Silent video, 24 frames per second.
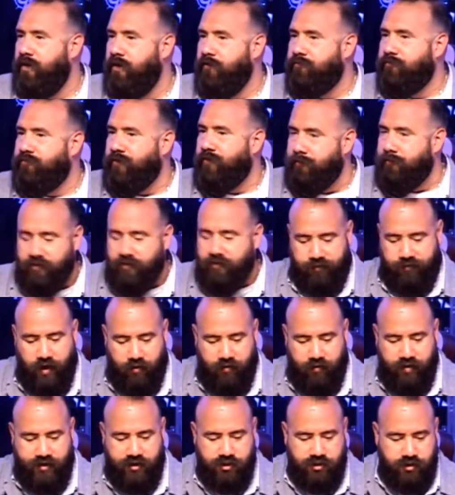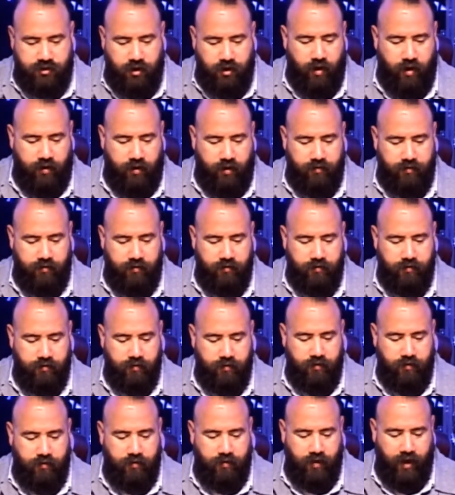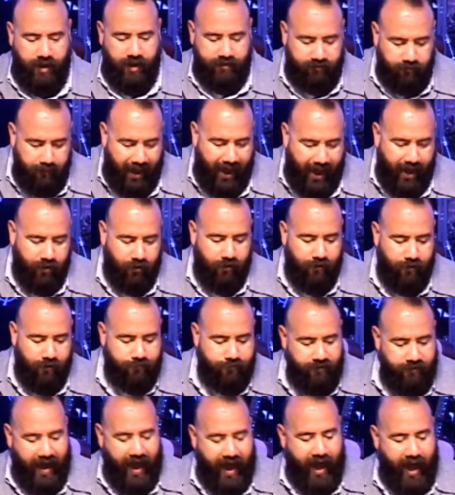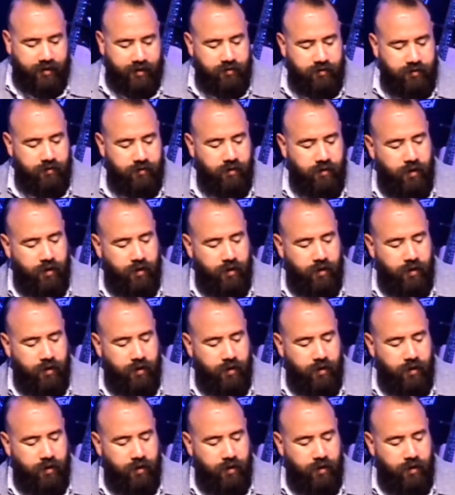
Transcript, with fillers: from the very start. As a matter of fact,